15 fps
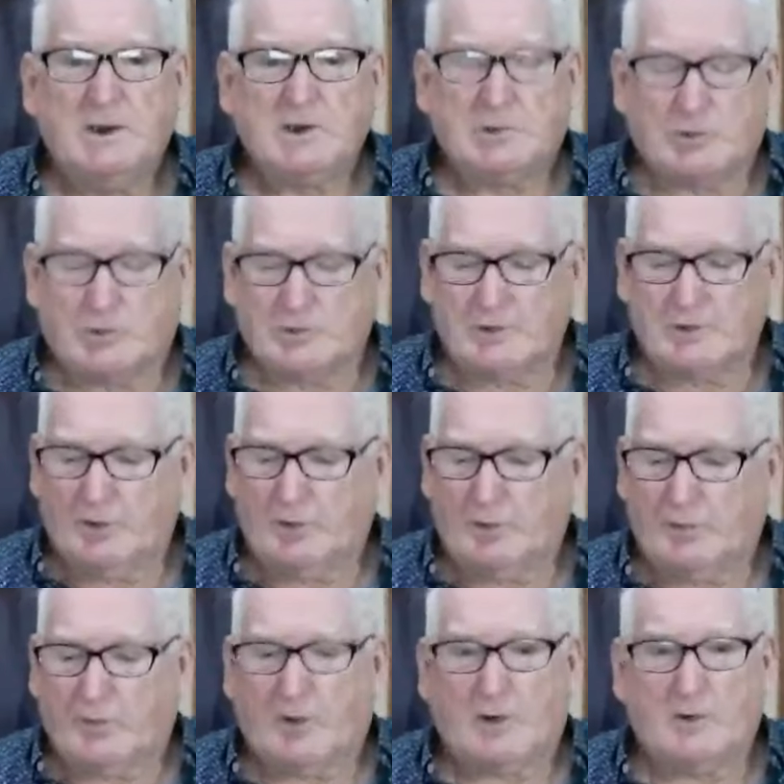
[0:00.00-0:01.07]
draw their
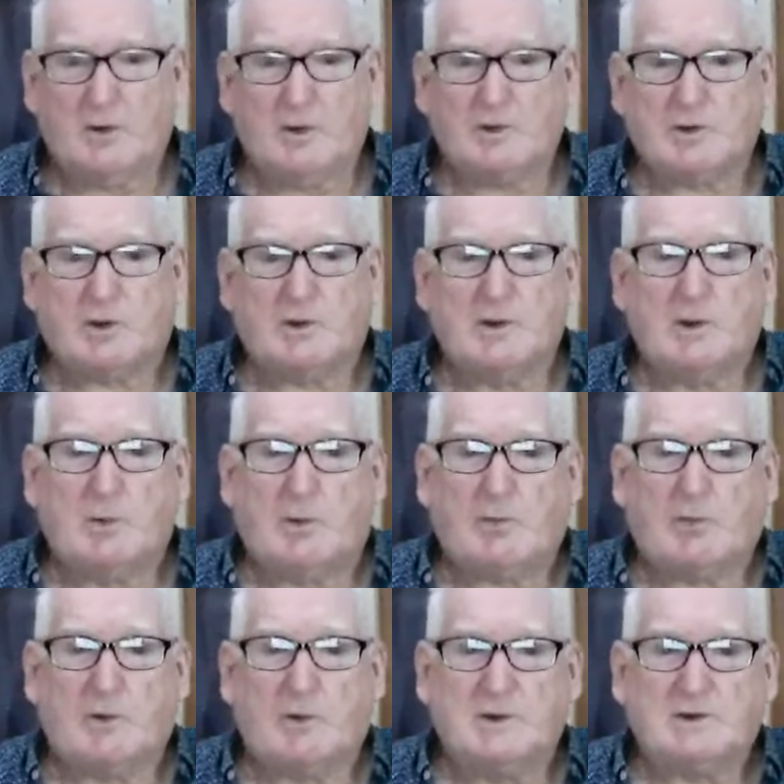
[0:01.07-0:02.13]
authority
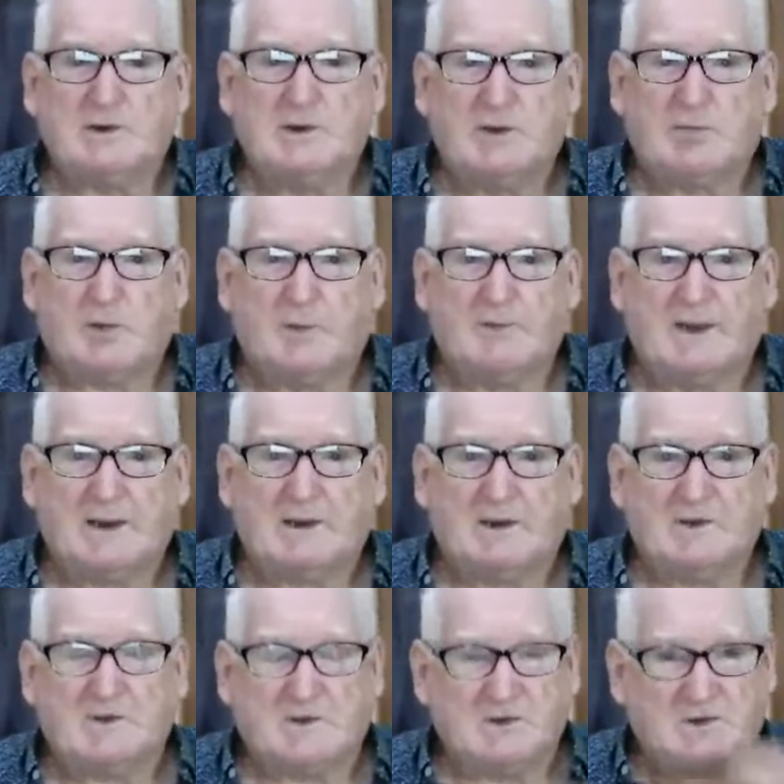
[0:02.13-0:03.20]
referentially from that
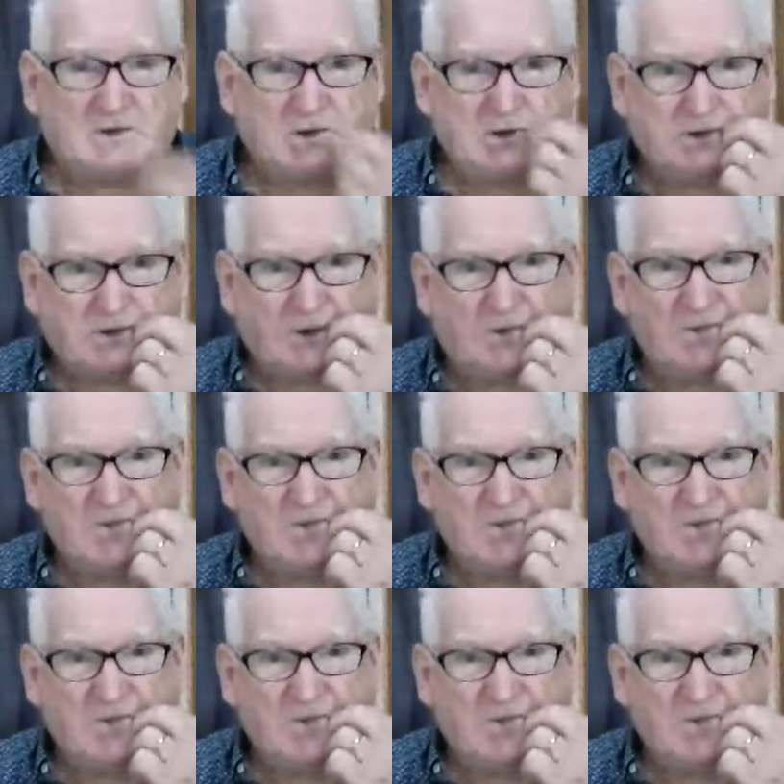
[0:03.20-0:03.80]
Constitution.